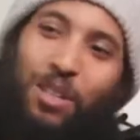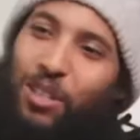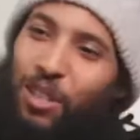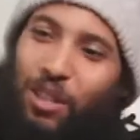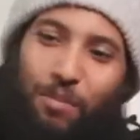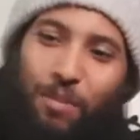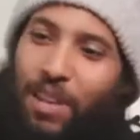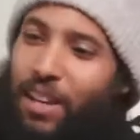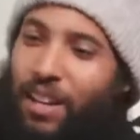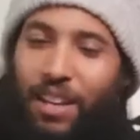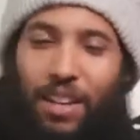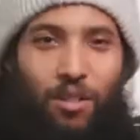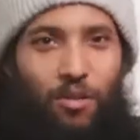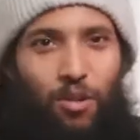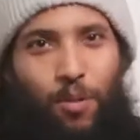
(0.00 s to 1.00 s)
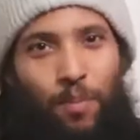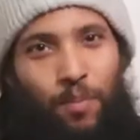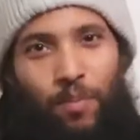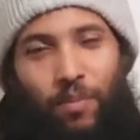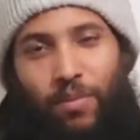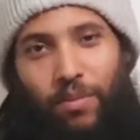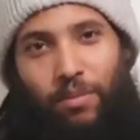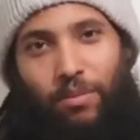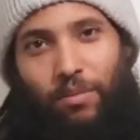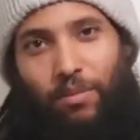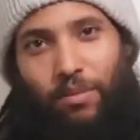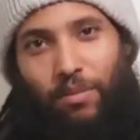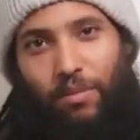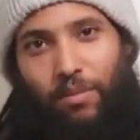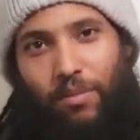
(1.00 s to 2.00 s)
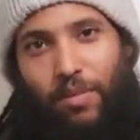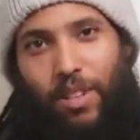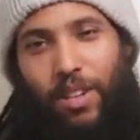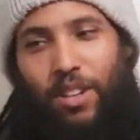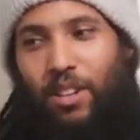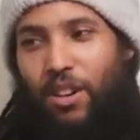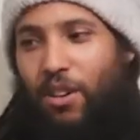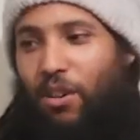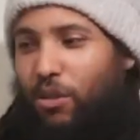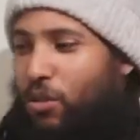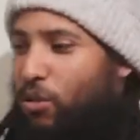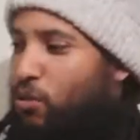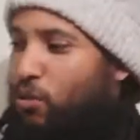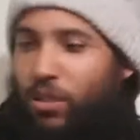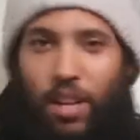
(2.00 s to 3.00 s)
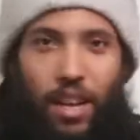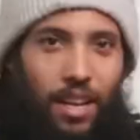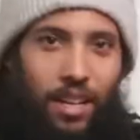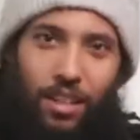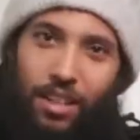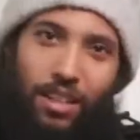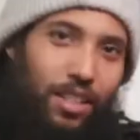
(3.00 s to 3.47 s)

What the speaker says: should be a hero. You know, Toussaint,